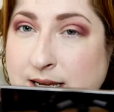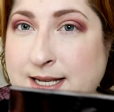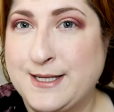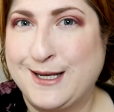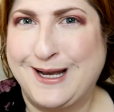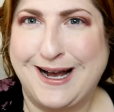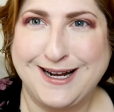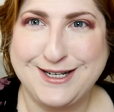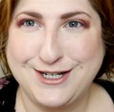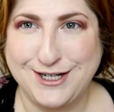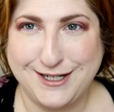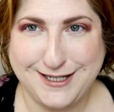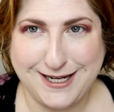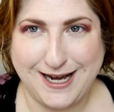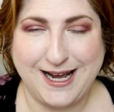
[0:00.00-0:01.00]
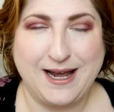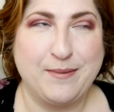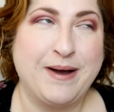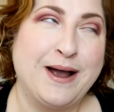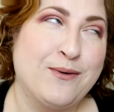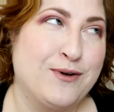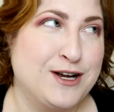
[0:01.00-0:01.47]
his gotcha
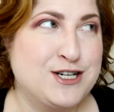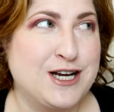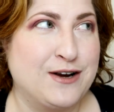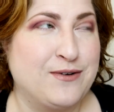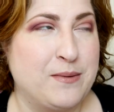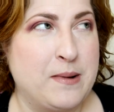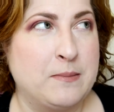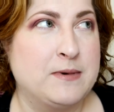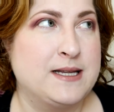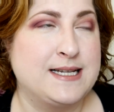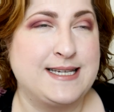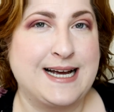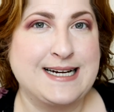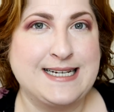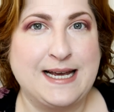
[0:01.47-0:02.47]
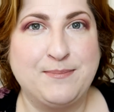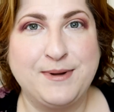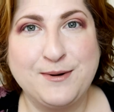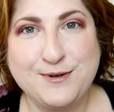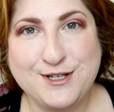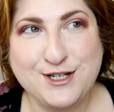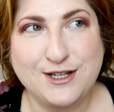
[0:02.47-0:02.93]
time. I wish I remember the exact date, but
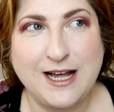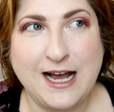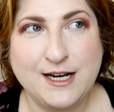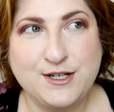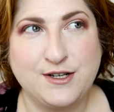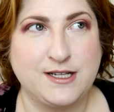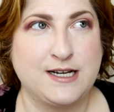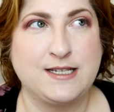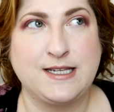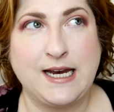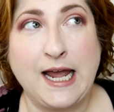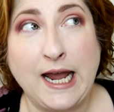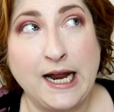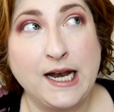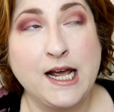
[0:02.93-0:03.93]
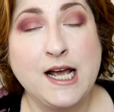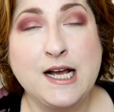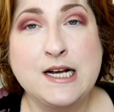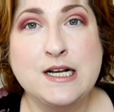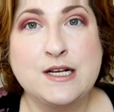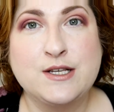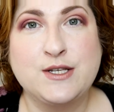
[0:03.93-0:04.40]
it was July 2008.
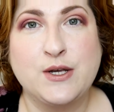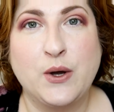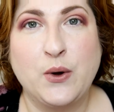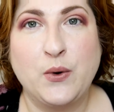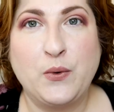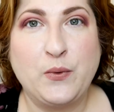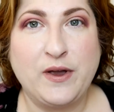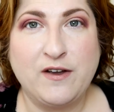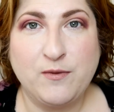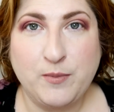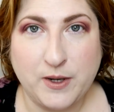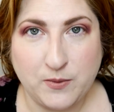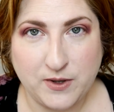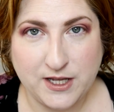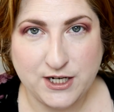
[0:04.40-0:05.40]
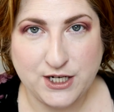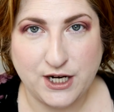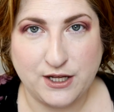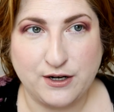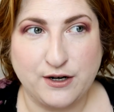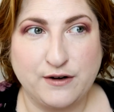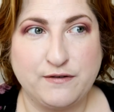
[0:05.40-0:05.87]
So we have been with each
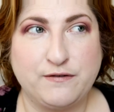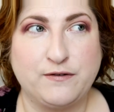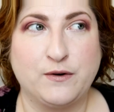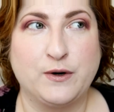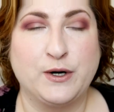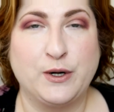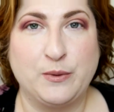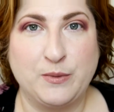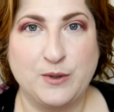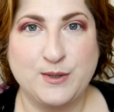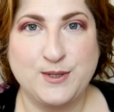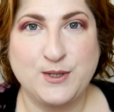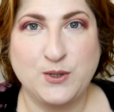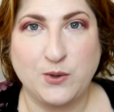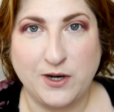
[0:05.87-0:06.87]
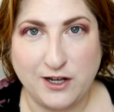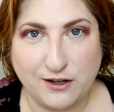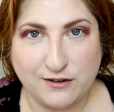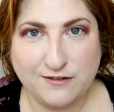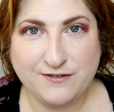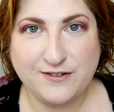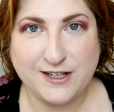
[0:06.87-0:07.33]
other for almost
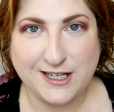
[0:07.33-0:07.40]
12